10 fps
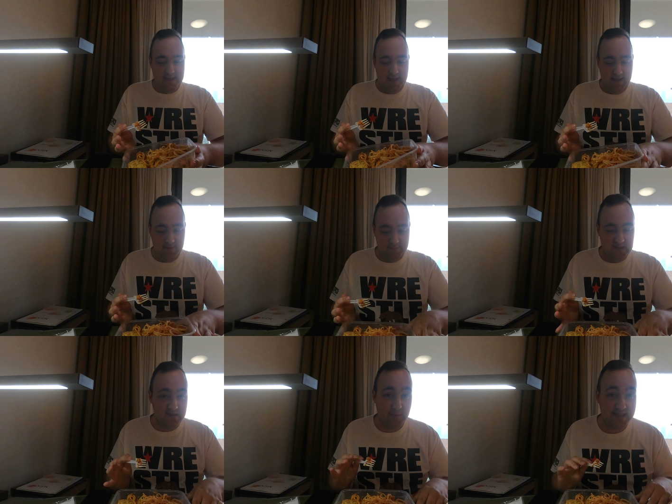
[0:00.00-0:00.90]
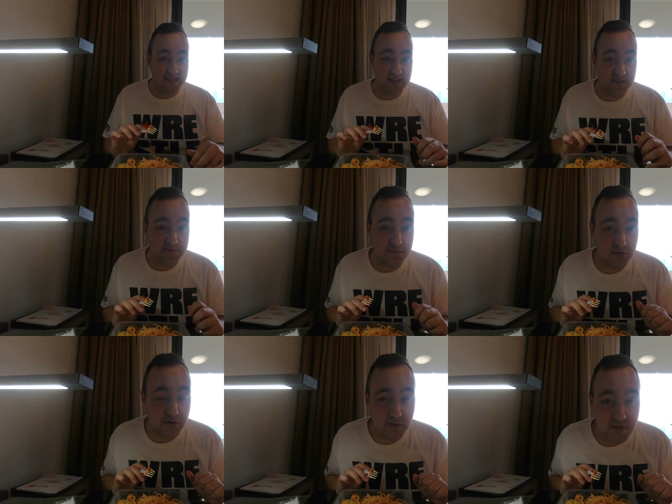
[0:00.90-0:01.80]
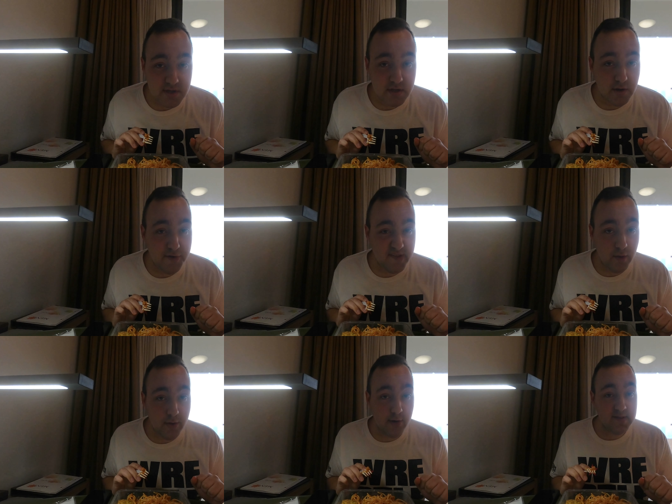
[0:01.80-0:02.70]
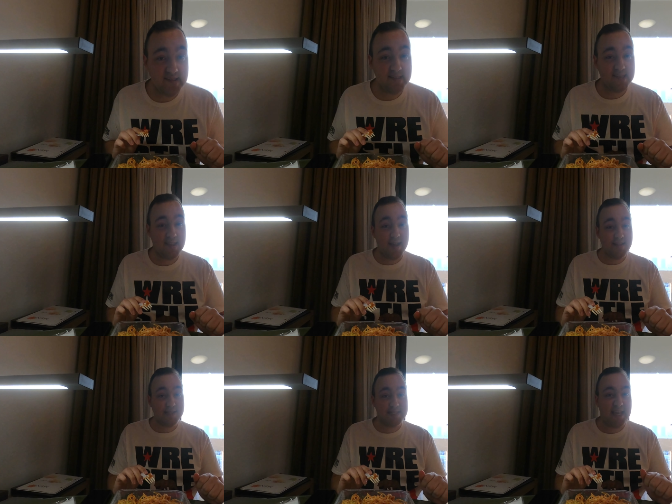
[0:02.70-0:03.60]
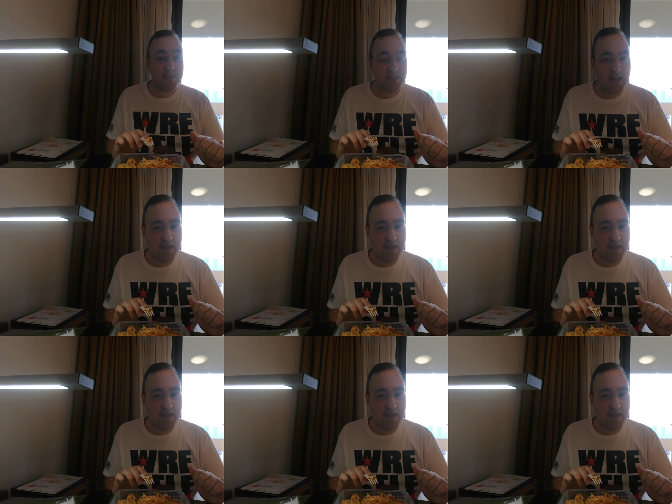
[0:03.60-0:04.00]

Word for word: um, this is my dinner for hotel quarantine tonight in the day in the